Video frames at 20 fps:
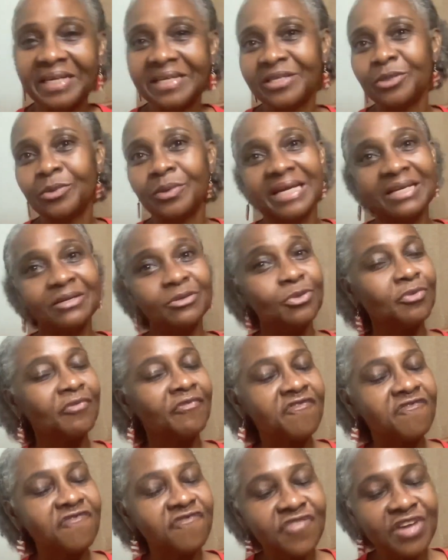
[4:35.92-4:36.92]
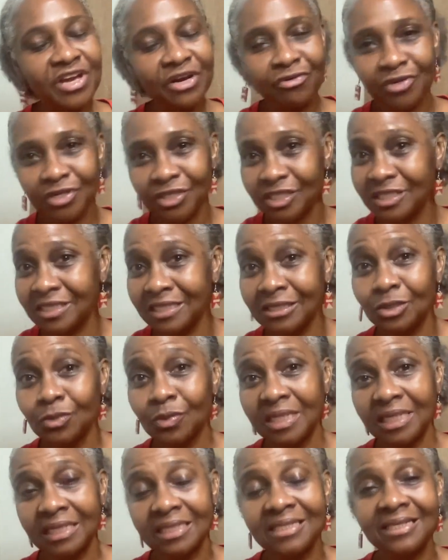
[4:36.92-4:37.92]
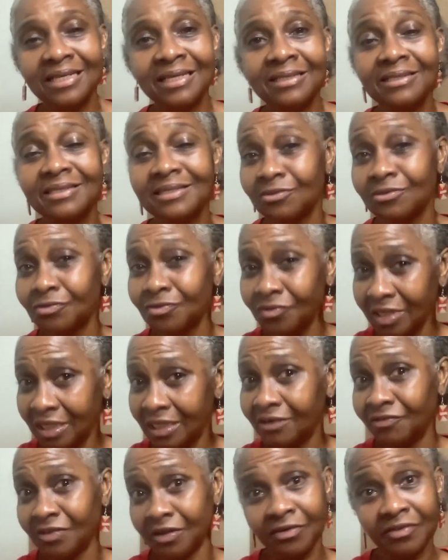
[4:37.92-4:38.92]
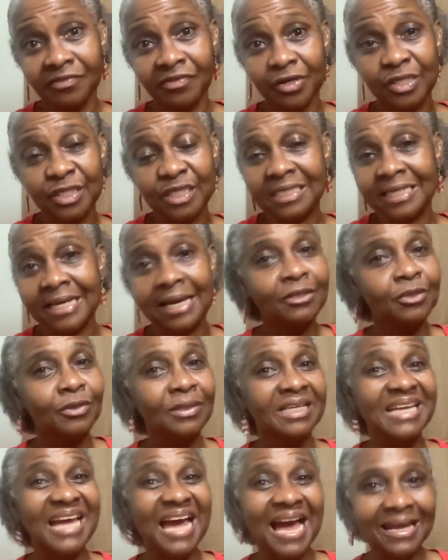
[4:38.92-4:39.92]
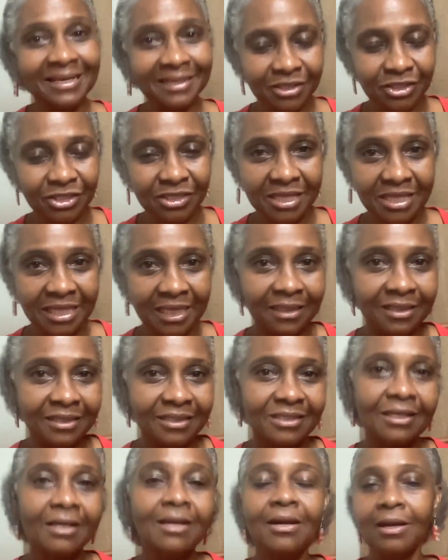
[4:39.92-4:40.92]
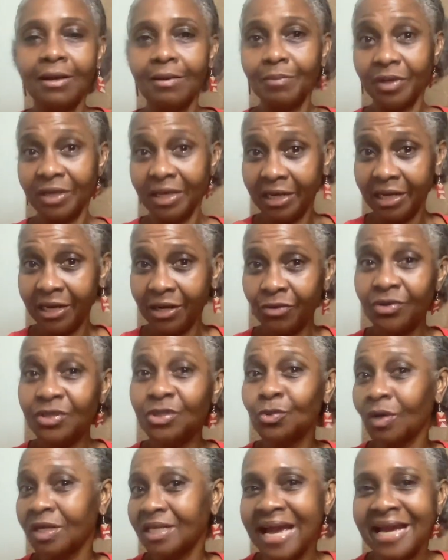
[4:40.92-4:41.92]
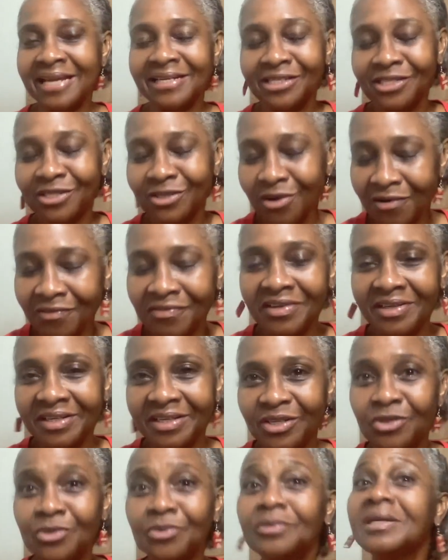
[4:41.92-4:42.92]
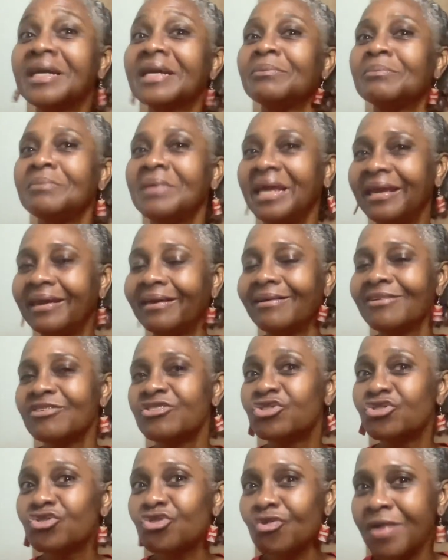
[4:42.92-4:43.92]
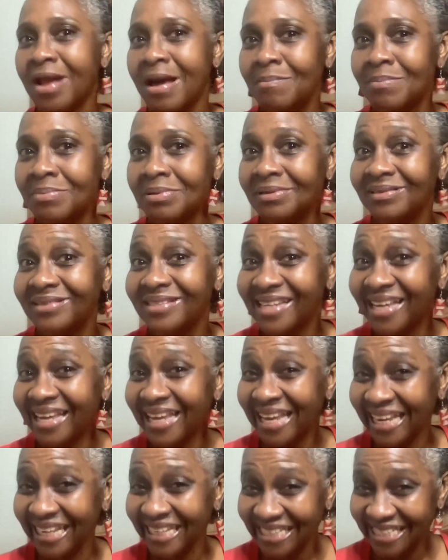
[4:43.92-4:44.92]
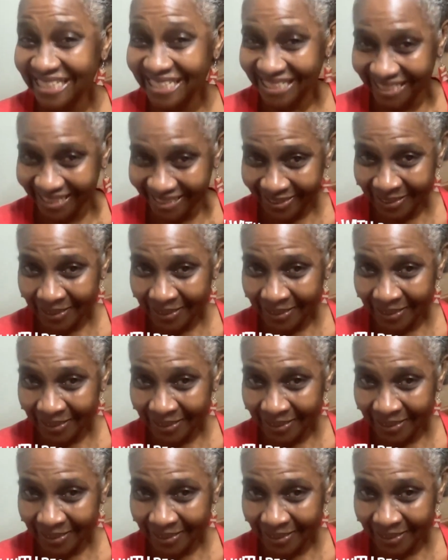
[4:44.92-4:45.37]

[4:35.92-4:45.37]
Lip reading: You can do various things with it. It's really very versatile. You can add it to things. But here is what I discovered. You can make scrambled eggs